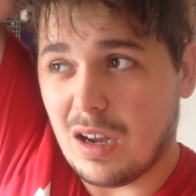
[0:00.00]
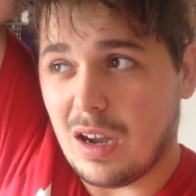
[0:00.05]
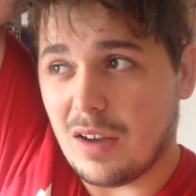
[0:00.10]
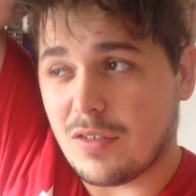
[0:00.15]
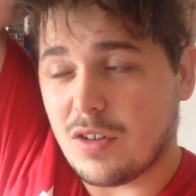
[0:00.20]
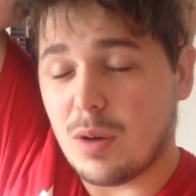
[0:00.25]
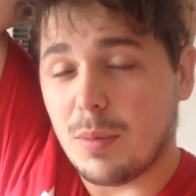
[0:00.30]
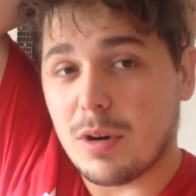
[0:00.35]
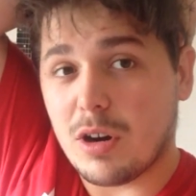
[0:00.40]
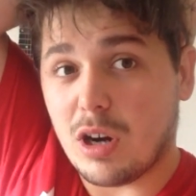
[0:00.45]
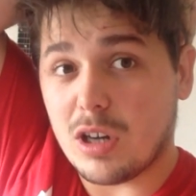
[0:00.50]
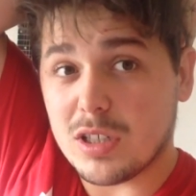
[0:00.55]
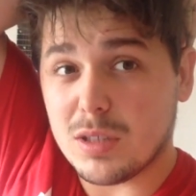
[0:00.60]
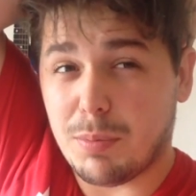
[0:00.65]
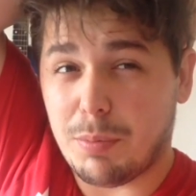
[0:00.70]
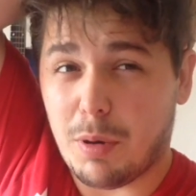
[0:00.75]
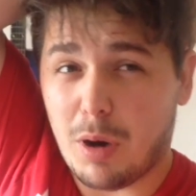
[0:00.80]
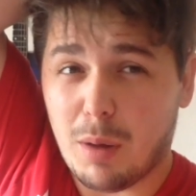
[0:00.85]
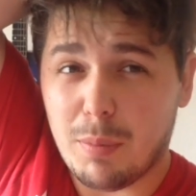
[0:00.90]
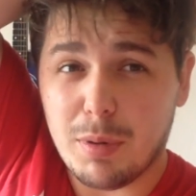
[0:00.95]
I've come across
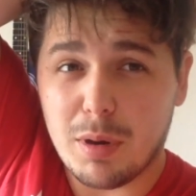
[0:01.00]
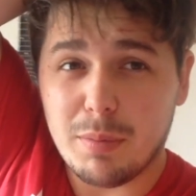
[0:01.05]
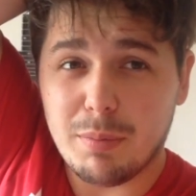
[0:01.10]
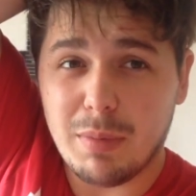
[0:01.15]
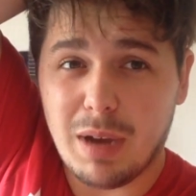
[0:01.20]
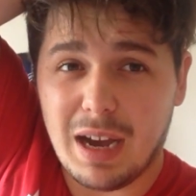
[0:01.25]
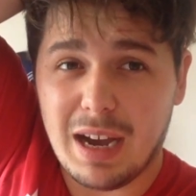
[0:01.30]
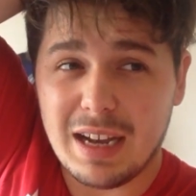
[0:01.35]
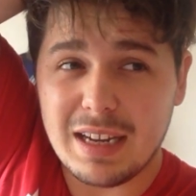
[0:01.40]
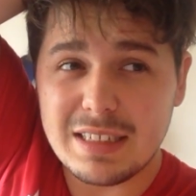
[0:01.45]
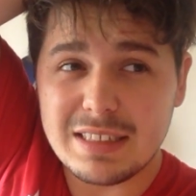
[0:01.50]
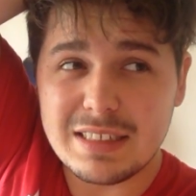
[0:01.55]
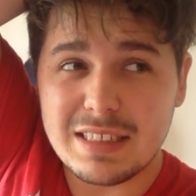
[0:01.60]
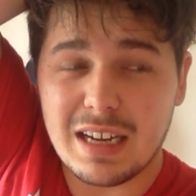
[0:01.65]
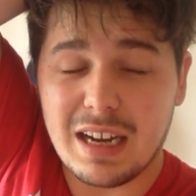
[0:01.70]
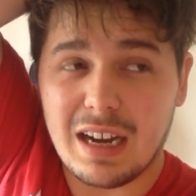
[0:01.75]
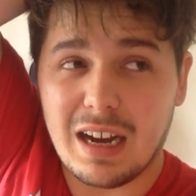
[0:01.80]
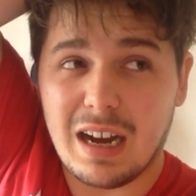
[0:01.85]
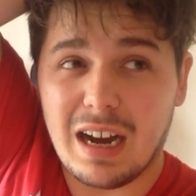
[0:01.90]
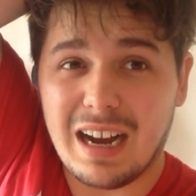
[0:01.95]
a problem and
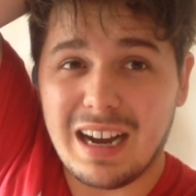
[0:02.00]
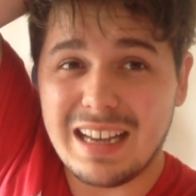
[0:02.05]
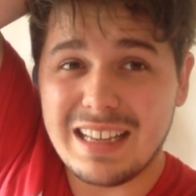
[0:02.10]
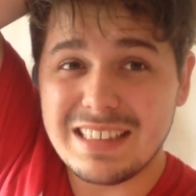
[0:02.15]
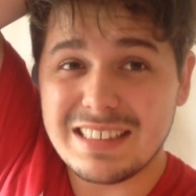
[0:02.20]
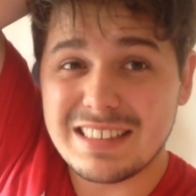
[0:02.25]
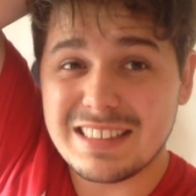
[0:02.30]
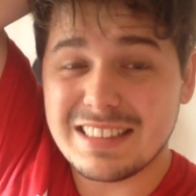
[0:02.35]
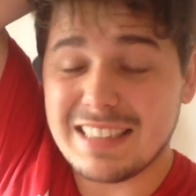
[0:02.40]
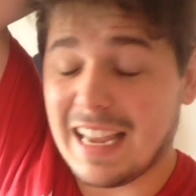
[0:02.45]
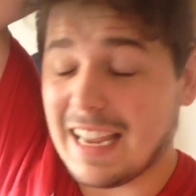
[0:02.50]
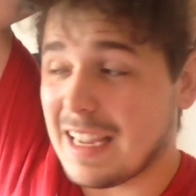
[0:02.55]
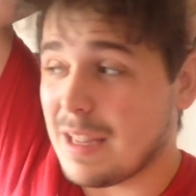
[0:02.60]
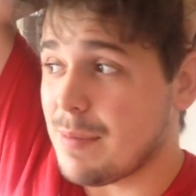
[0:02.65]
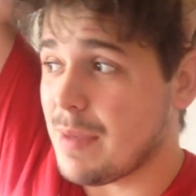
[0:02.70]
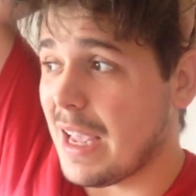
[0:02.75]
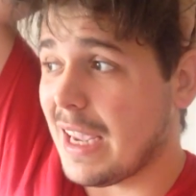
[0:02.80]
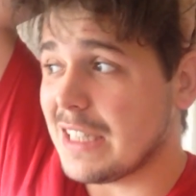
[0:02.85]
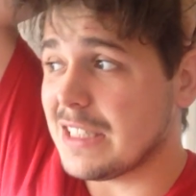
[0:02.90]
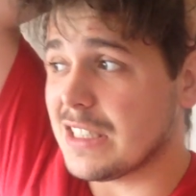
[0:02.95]
I, it's taking
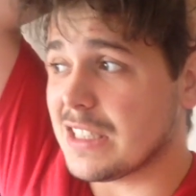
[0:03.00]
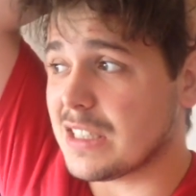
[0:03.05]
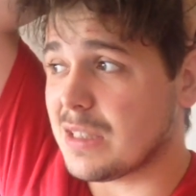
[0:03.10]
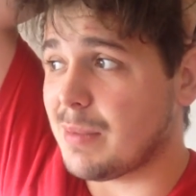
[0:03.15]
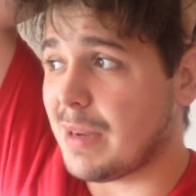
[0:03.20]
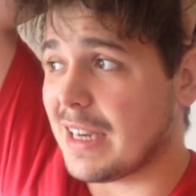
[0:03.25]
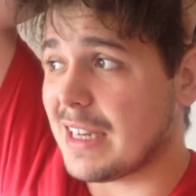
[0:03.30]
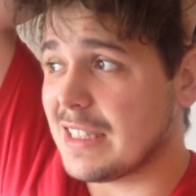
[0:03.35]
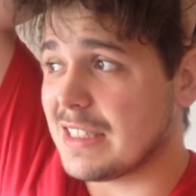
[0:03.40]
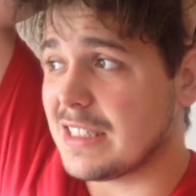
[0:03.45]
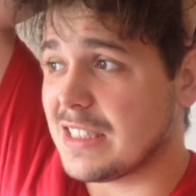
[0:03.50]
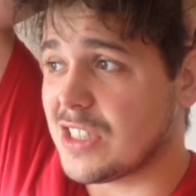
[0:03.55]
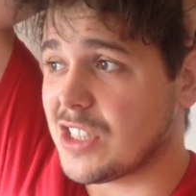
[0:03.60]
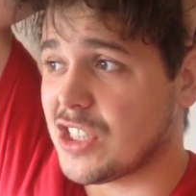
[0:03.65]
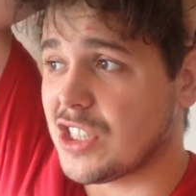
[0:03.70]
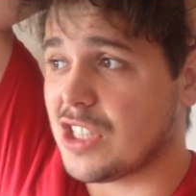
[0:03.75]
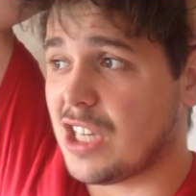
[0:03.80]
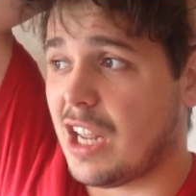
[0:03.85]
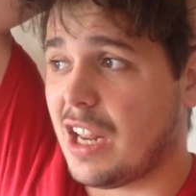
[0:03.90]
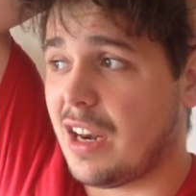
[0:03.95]
me ages to make a
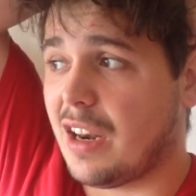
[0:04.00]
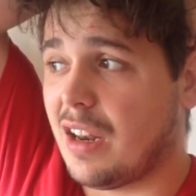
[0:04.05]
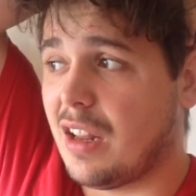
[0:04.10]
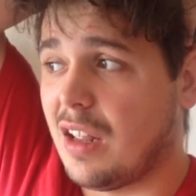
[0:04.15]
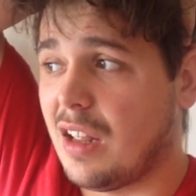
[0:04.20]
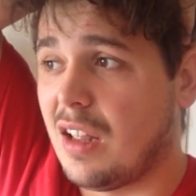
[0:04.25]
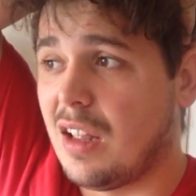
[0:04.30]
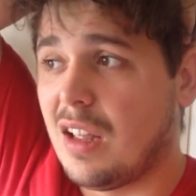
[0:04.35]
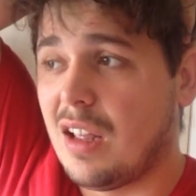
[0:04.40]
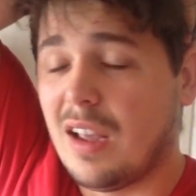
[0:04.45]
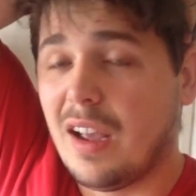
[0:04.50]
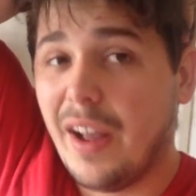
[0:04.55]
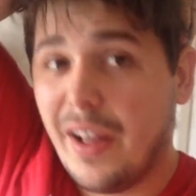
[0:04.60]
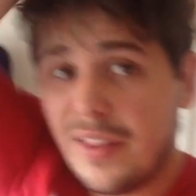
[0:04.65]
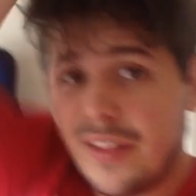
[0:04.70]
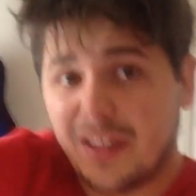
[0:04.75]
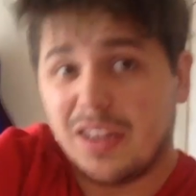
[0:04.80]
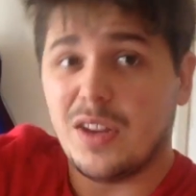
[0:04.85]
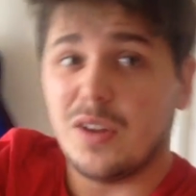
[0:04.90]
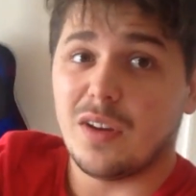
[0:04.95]
decision, and I
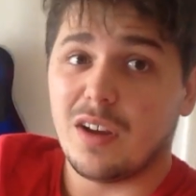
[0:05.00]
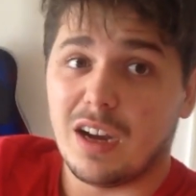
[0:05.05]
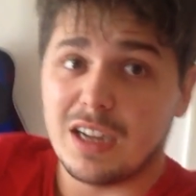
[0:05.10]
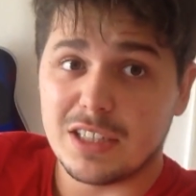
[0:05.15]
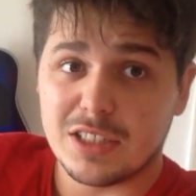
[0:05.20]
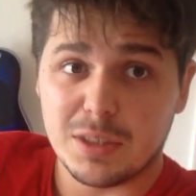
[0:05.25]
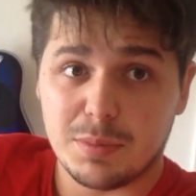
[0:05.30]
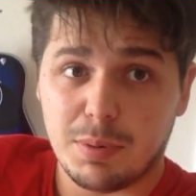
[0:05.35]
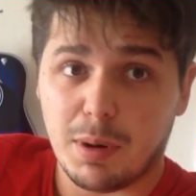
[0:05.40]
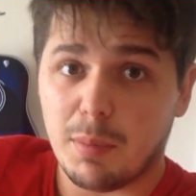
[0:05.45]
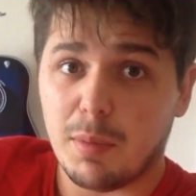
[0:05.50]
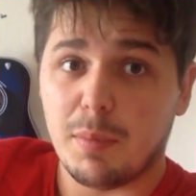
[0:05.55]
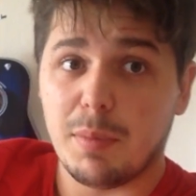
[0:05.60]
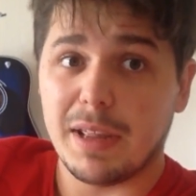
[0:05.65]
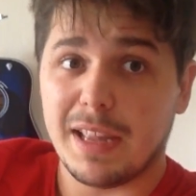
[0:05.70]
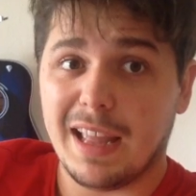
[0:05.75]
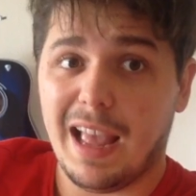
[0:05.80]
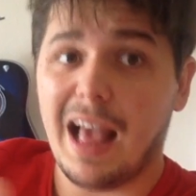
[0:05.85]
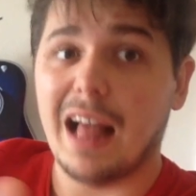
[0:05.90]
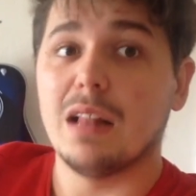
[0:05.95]
think you guys could
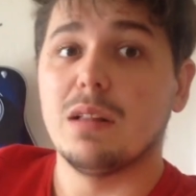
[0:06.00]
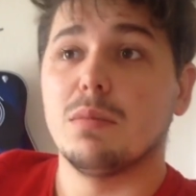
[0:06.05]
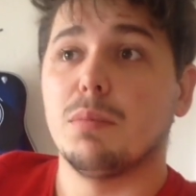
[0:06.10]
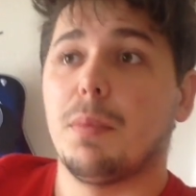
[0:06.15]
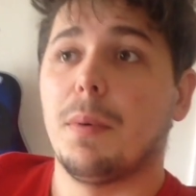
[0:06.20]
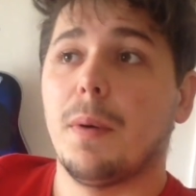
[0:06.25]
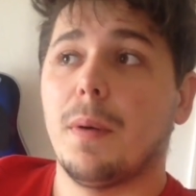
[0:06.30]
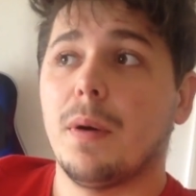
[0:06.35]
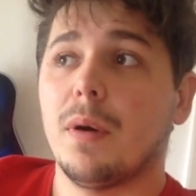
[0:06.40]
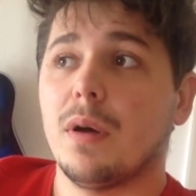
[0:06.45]
probably help.